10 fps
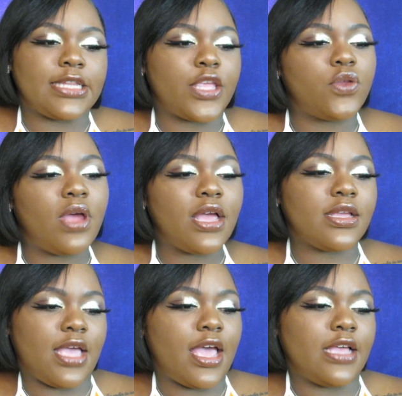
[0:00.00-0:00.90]
Like, you know how
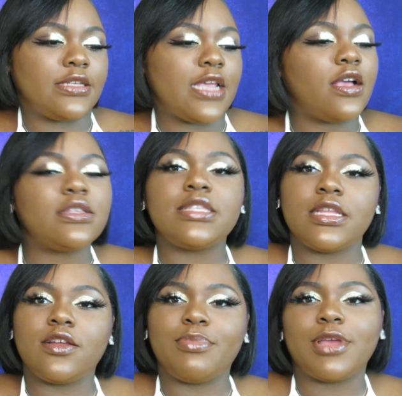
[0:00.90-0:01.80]
guys, y'all
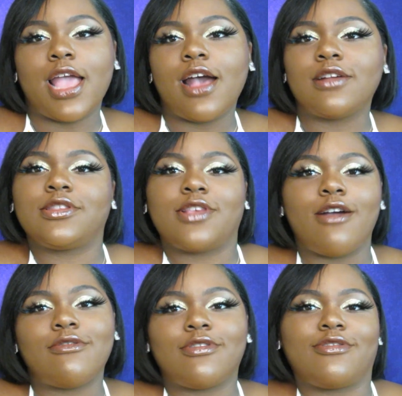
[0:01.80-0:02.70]
sit up and y'all
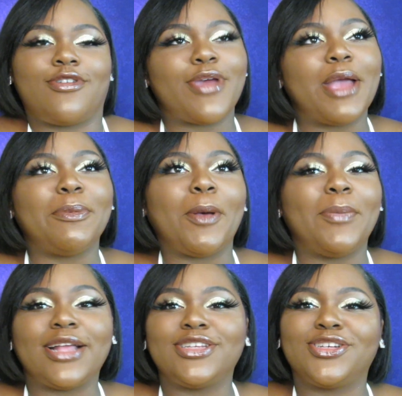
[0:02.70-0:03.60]
talk crap
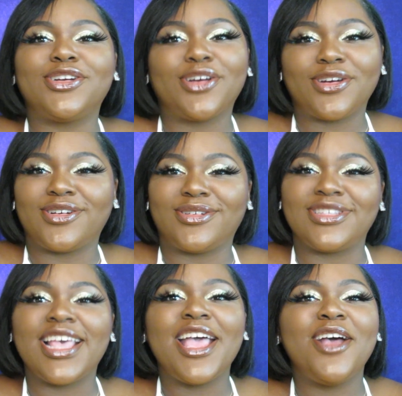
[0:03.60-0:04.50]
about your
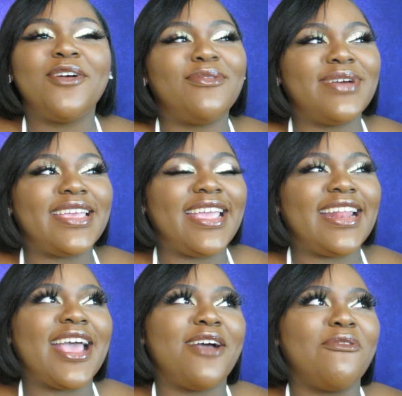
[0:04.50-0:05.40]
girls
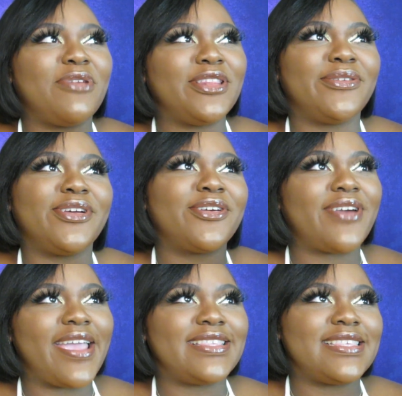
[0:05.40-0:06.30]
when we do little
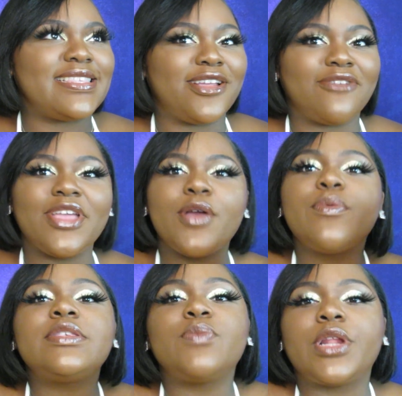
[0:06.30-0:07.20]
crazy stuff. It
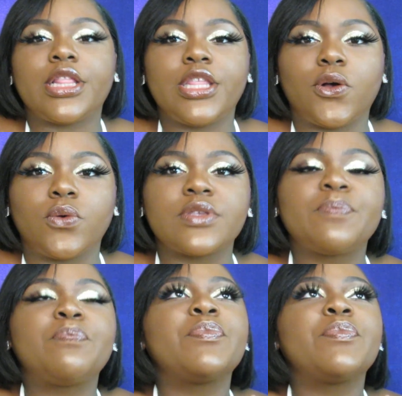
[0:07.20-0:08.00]
was one of those.